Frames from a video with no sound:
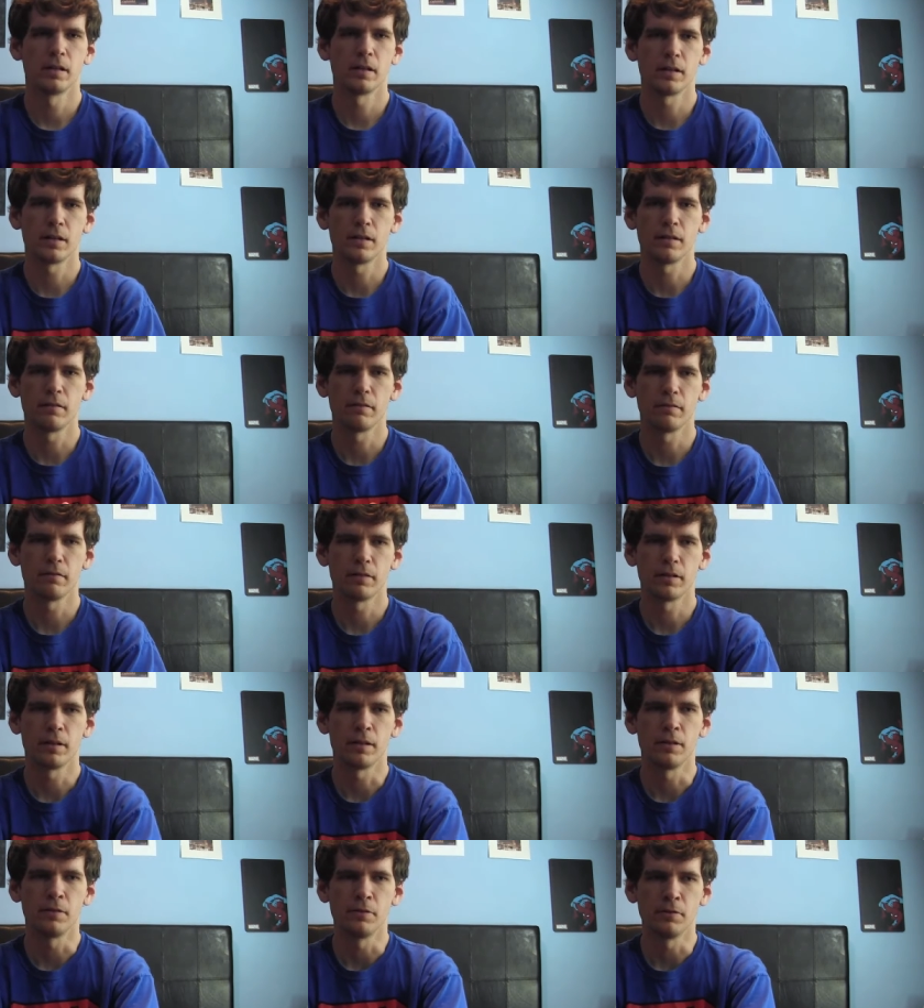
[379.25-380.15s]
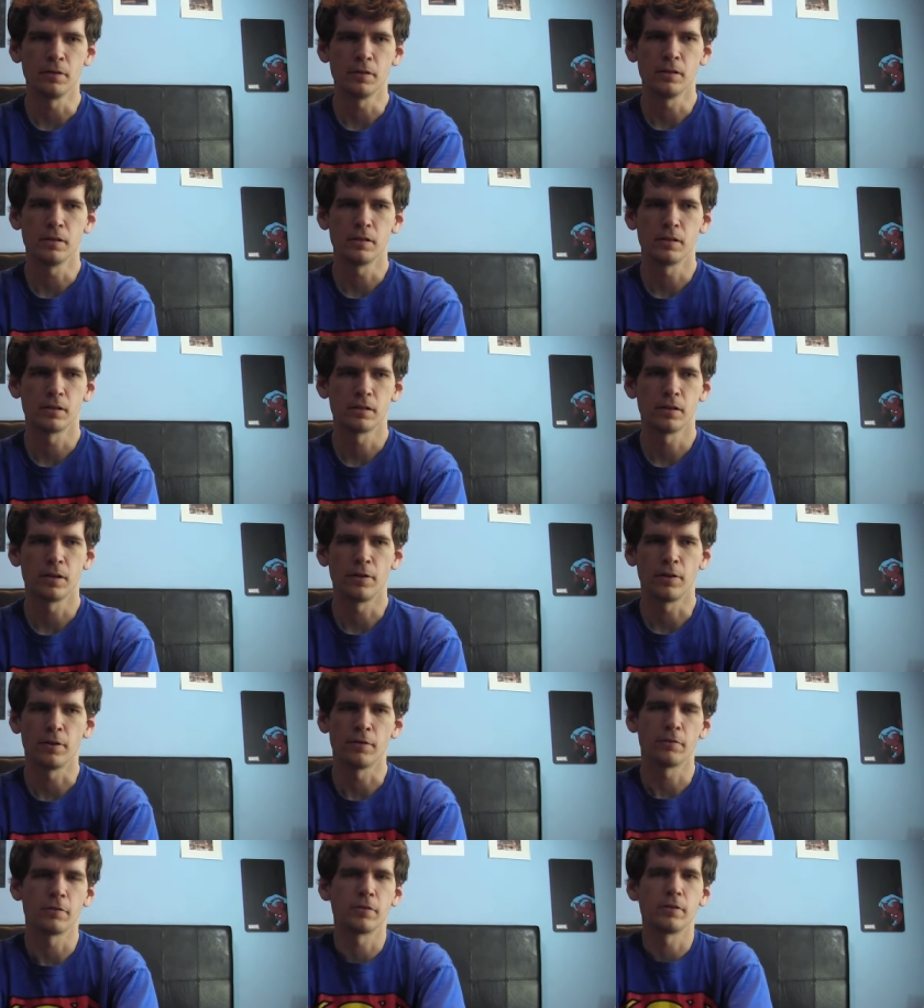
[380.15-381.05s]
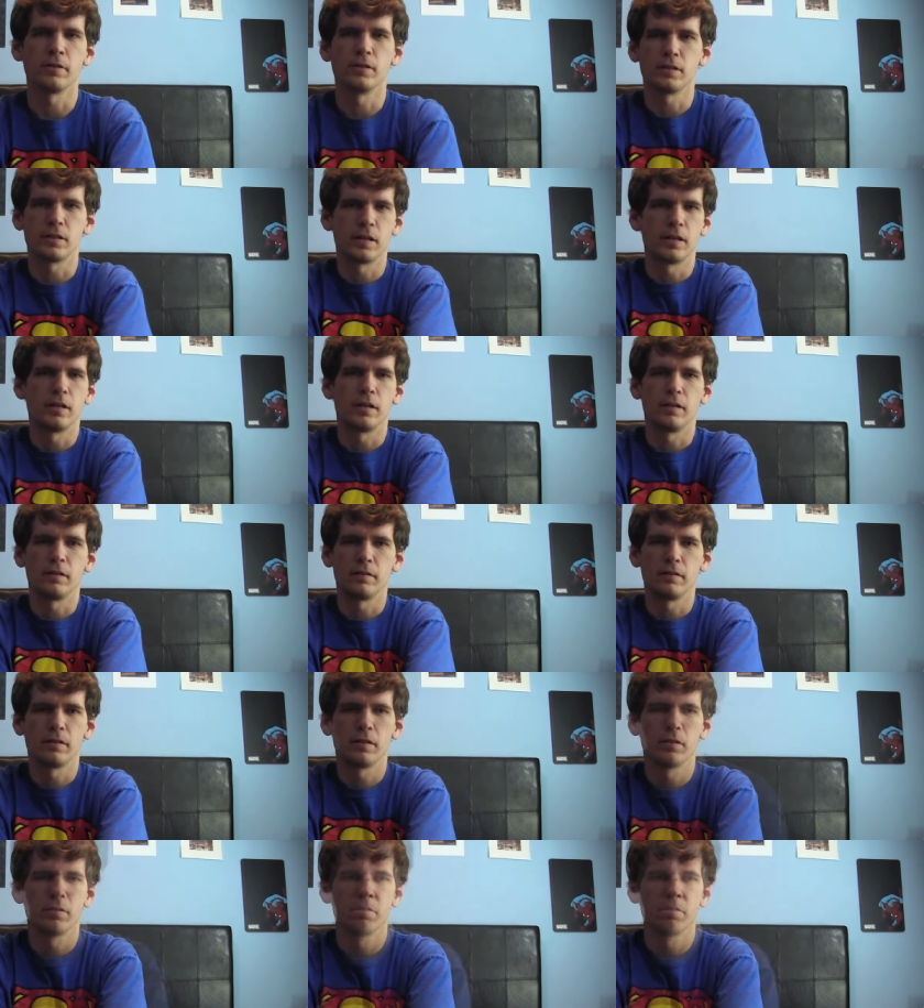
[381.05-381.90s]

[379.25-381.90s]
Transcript: he, he was going for his gun.